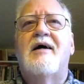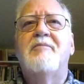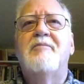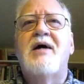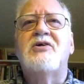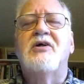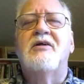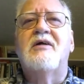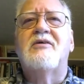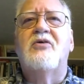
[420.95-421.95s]

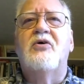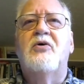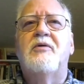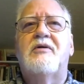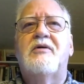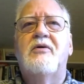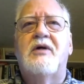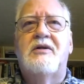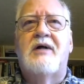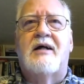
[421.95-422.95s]
mentioned, to
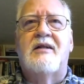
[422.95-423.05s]
conduct the